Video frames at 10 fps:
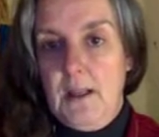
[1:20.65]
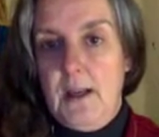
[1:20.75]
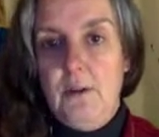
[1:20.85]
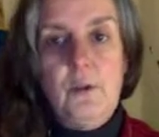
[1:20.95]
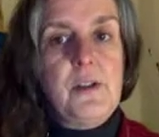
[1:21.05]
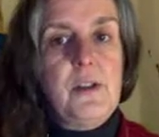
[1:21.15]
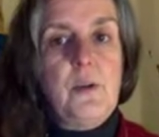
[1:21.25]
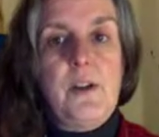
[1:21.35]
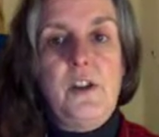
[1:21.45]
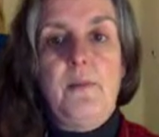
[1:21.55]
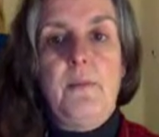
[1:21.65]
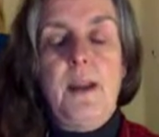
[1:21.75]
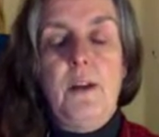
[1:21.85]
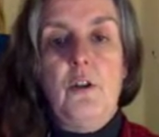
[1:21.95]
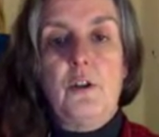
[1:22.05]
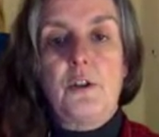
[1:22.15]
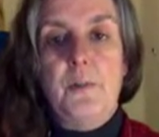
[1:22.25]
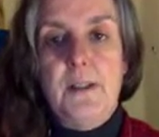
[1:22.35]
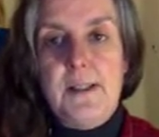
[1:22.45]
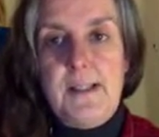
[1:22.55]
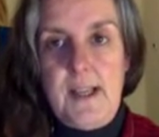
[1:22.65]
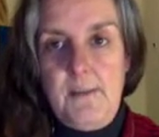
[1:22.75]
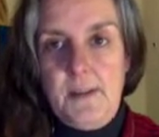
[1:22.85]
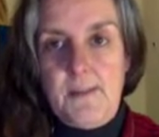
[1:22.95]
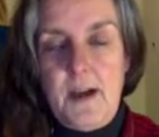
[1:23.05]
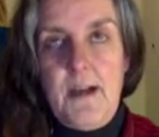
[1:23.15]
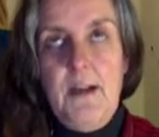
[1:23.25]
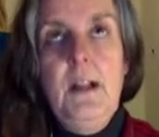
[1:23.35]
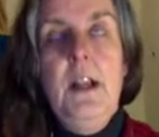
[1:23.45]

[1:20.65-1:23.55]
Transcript: Now, your situation may not be the same as mine,